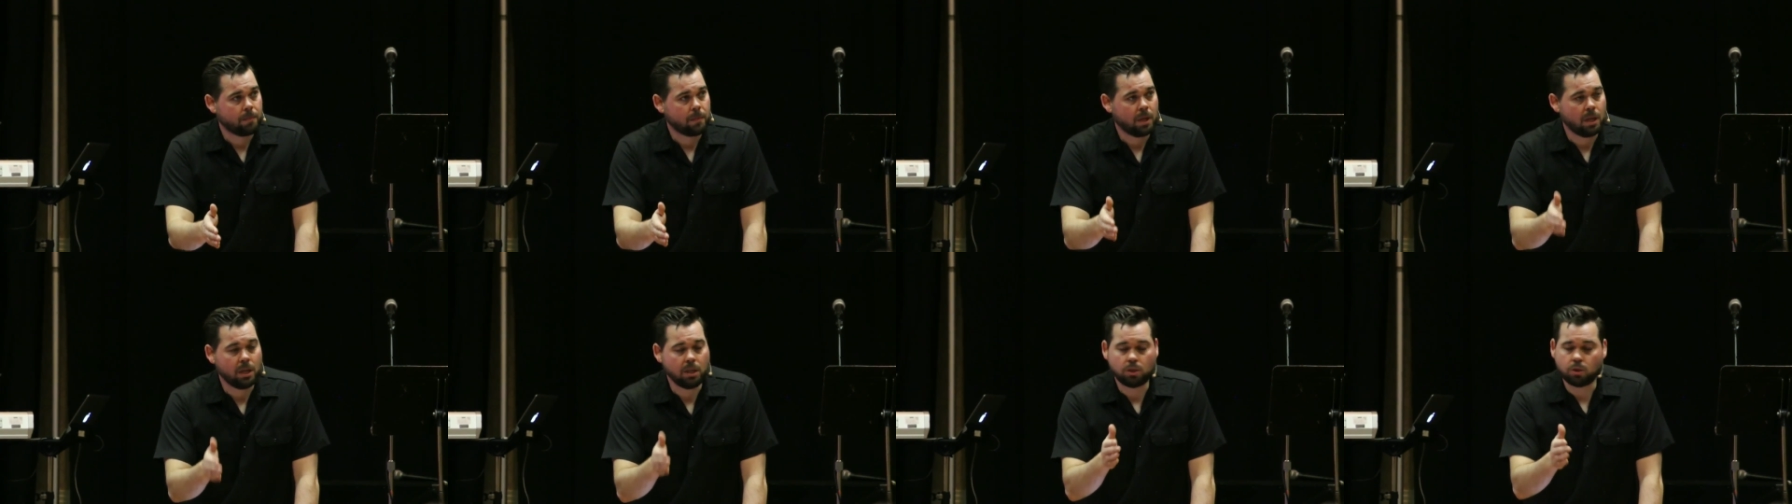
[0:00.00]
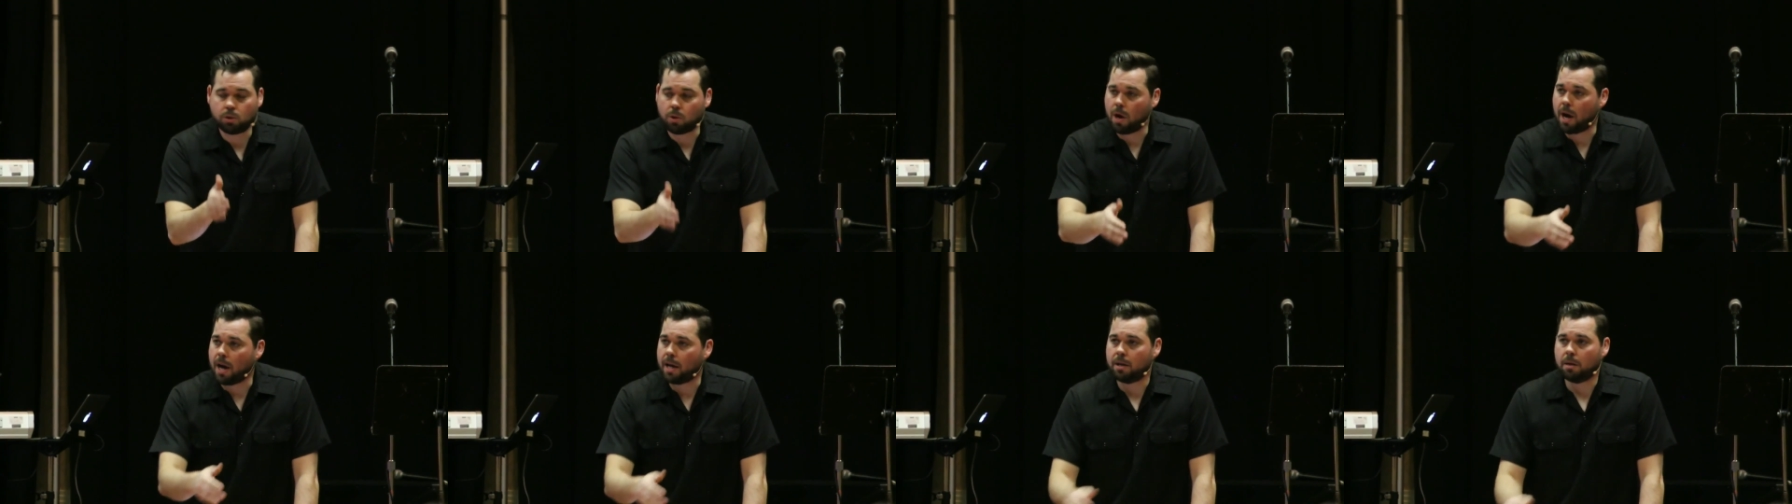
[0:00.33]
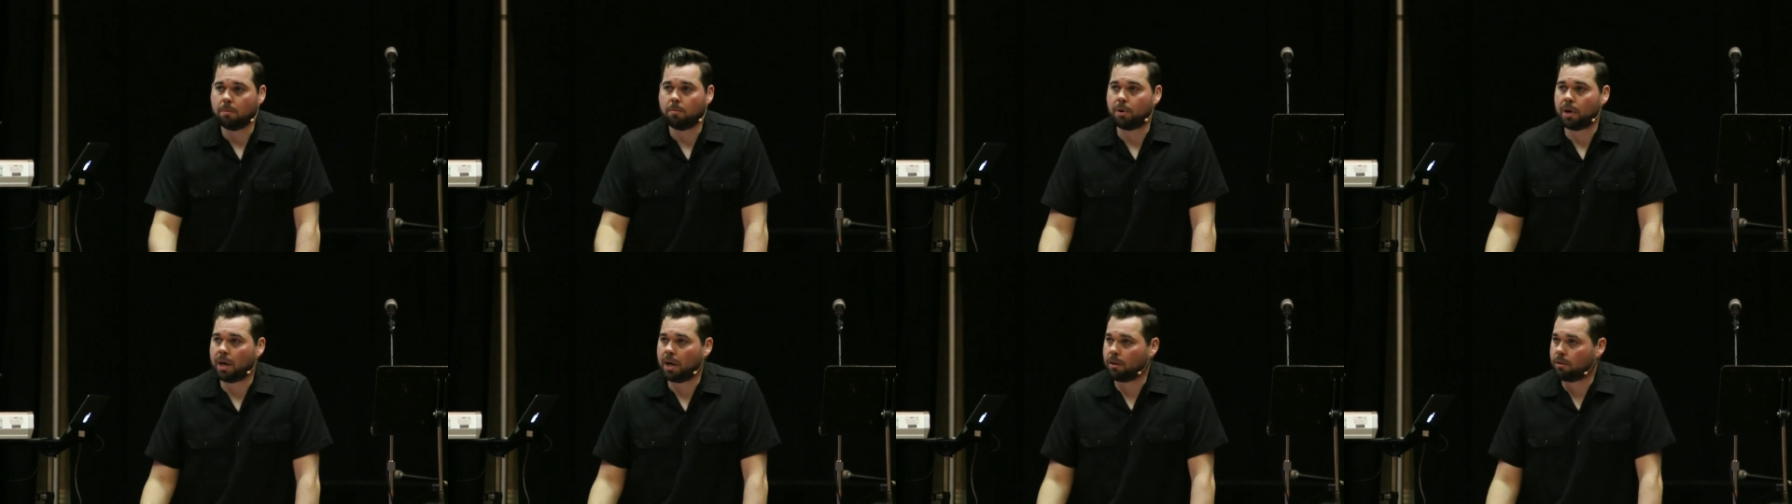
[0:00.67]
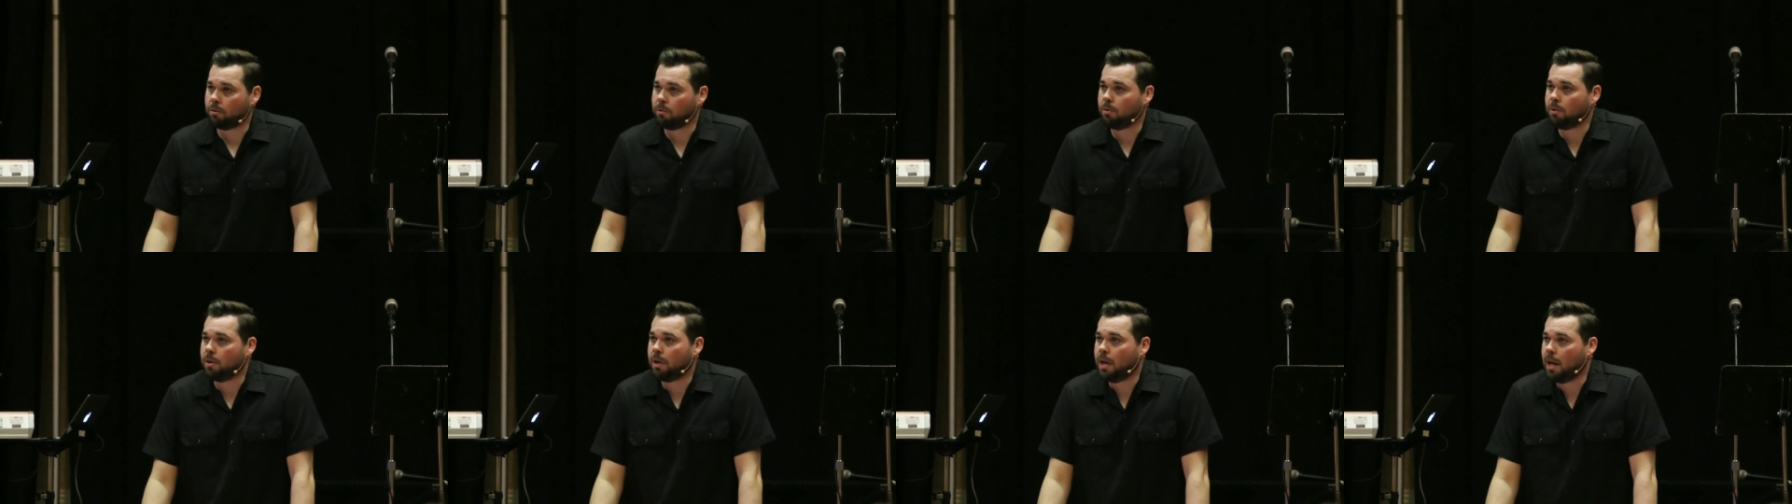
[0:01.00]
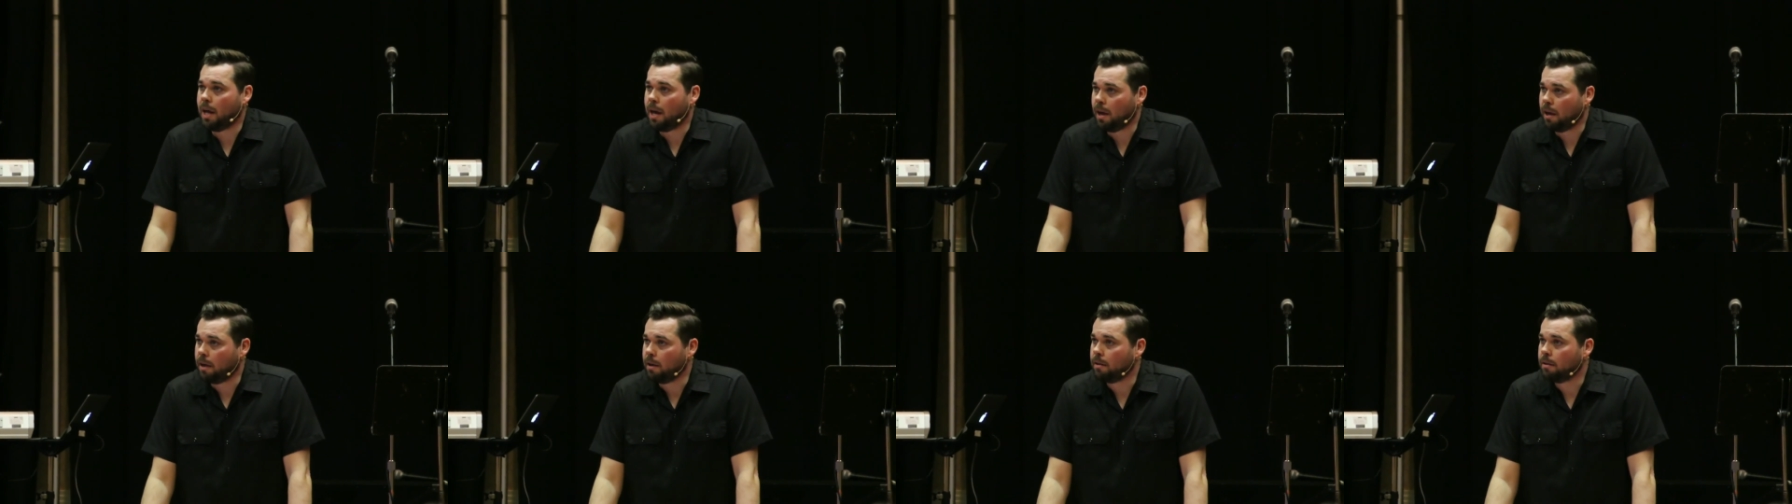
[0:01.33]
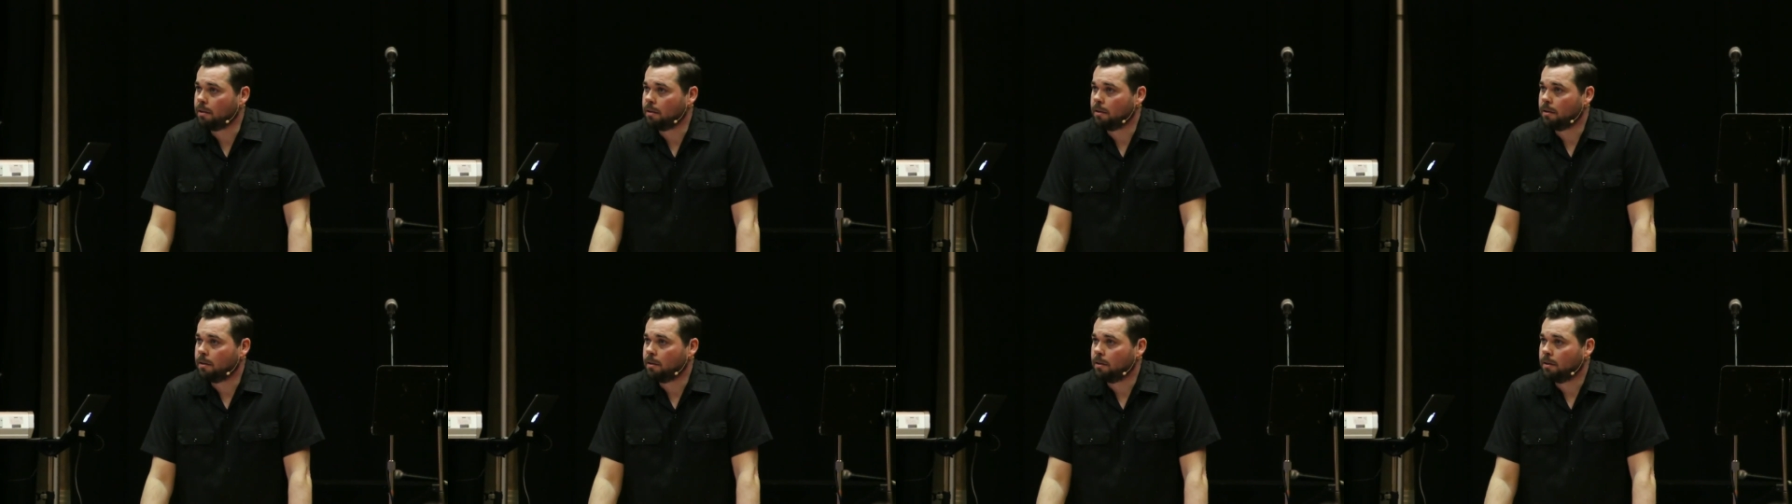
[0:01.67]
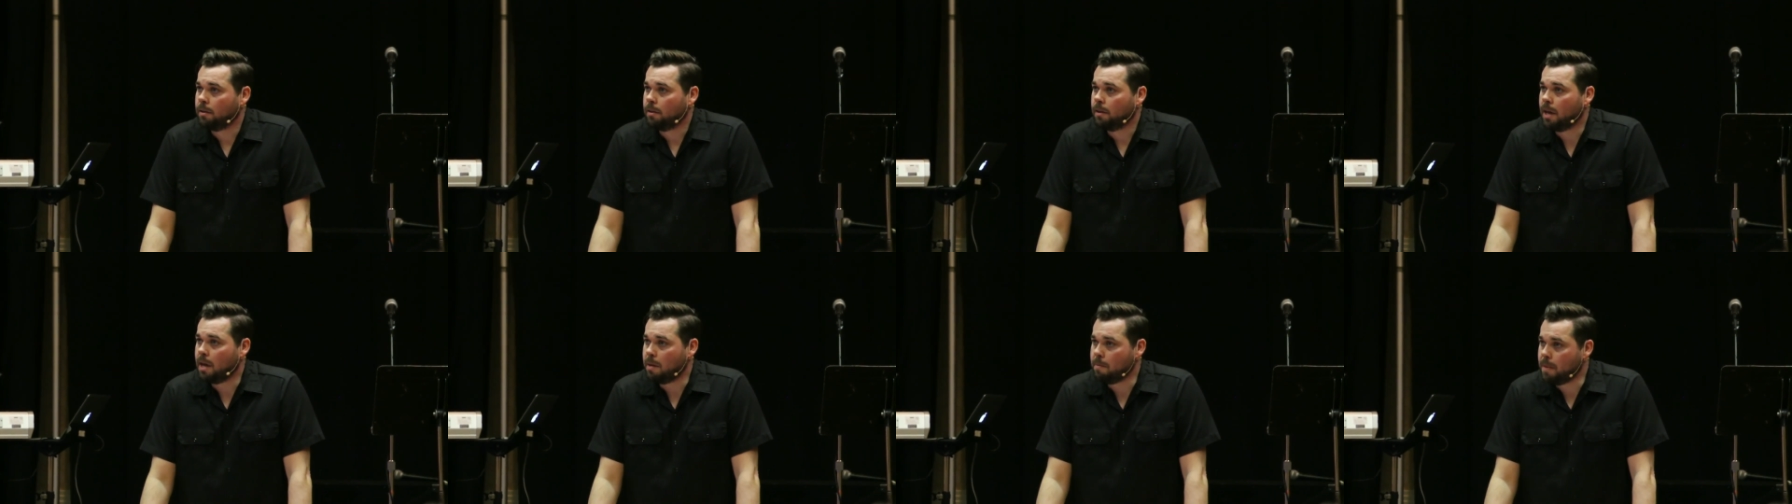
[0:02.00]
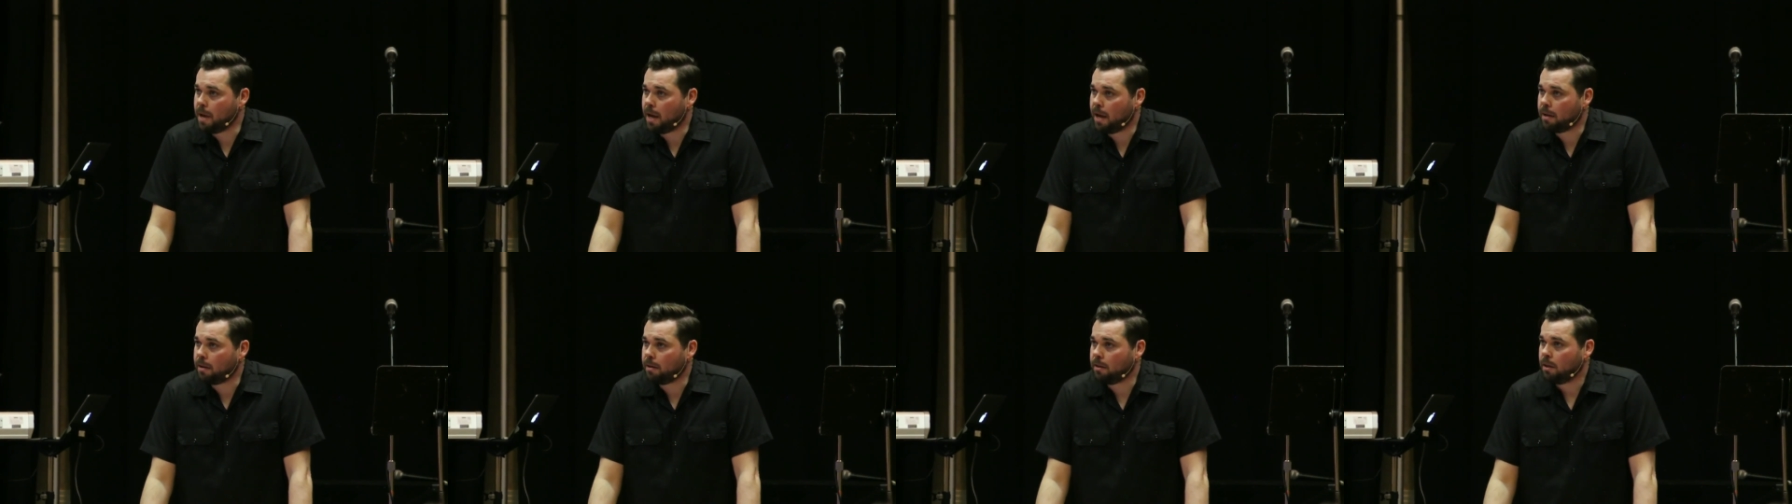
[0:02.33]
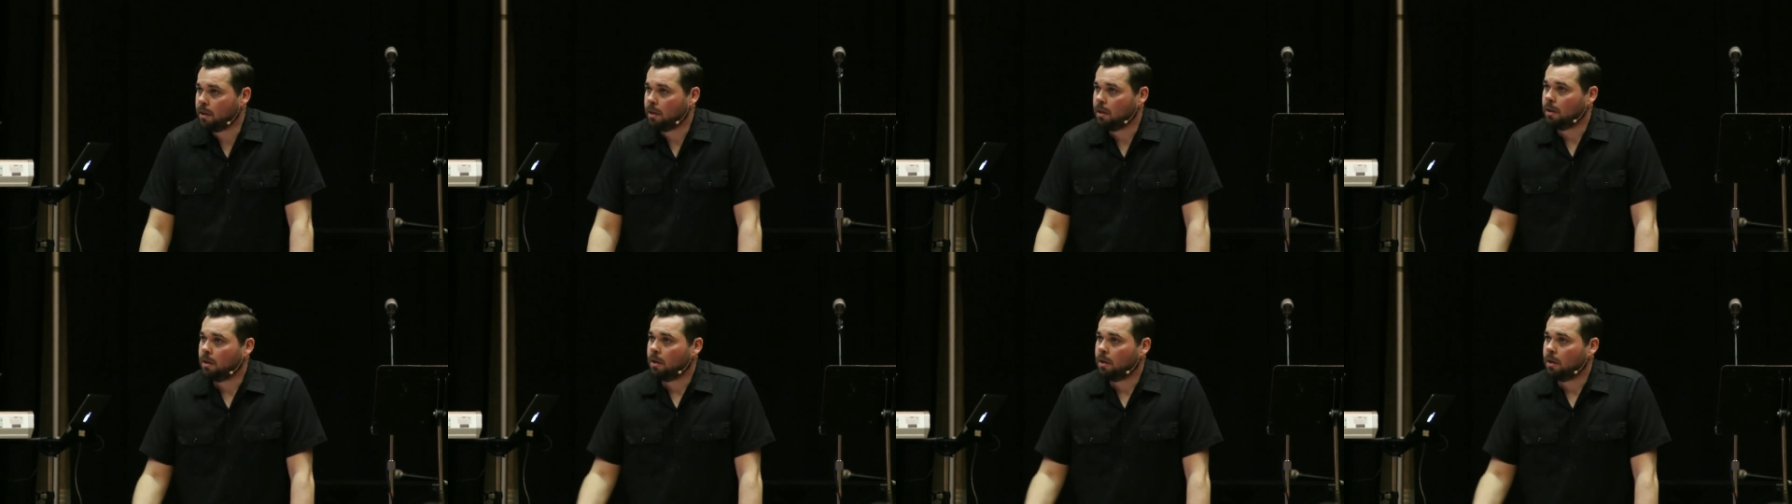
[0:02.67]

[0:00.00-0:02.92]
He's trying to break through today. Amen.